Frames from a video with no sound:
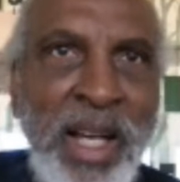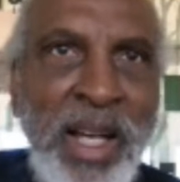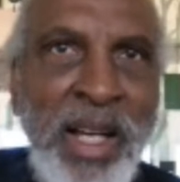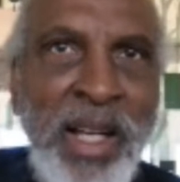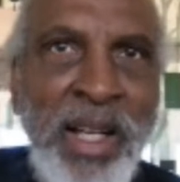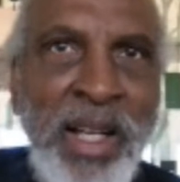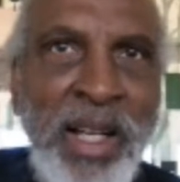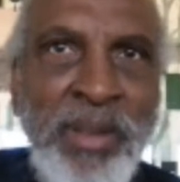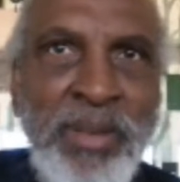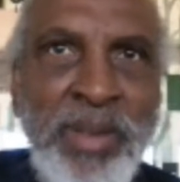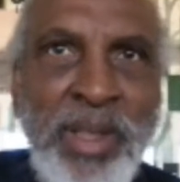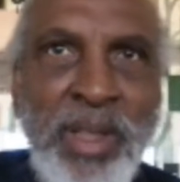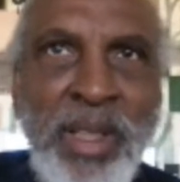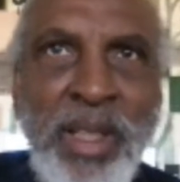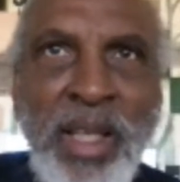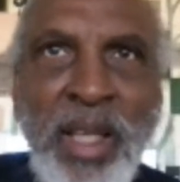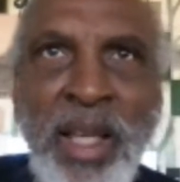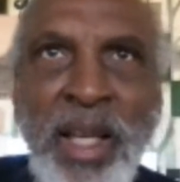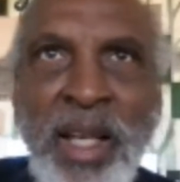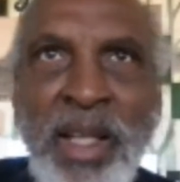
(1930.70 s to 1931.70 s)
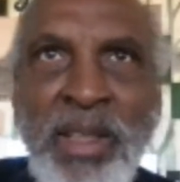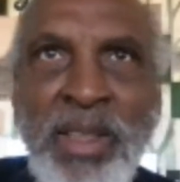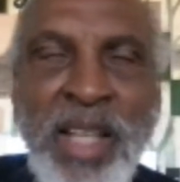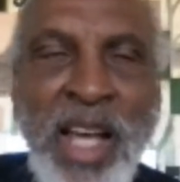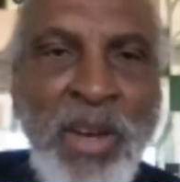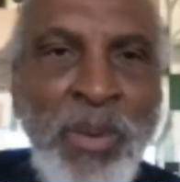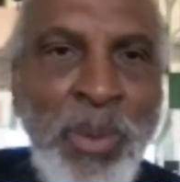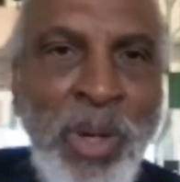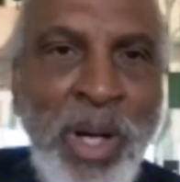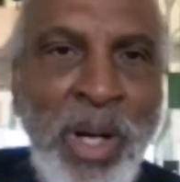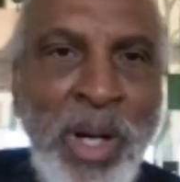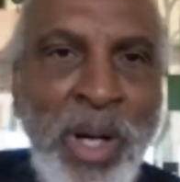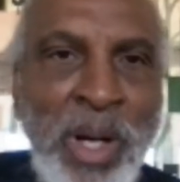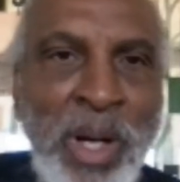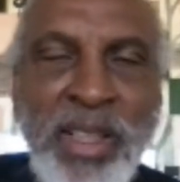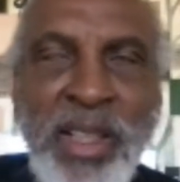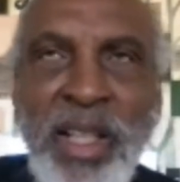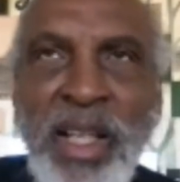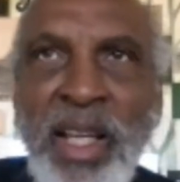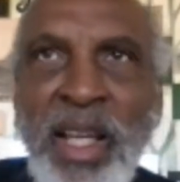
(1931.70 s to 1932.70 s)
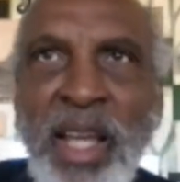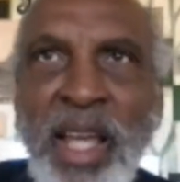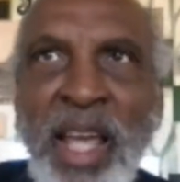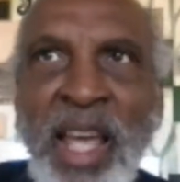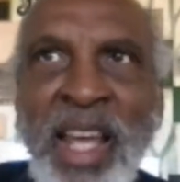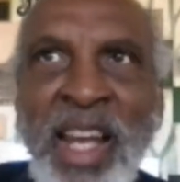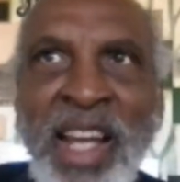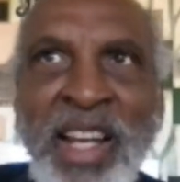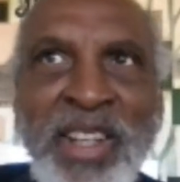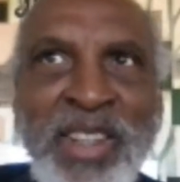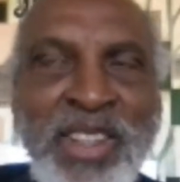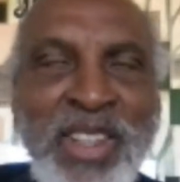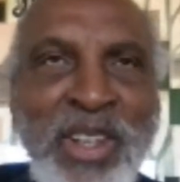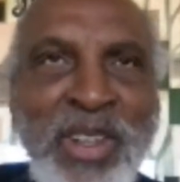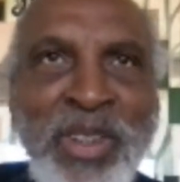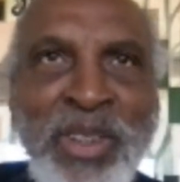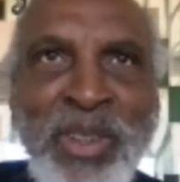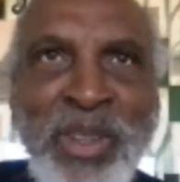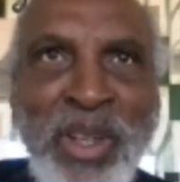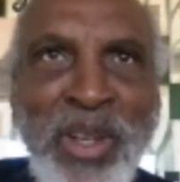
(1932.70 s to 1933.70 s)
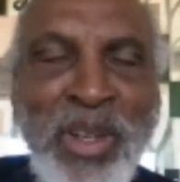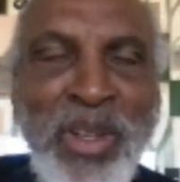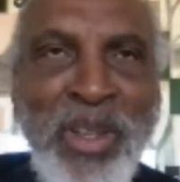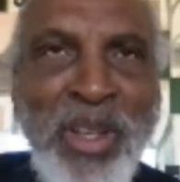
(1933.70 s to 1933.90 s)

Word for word: uh, uh, Taiwan, and I can tell you,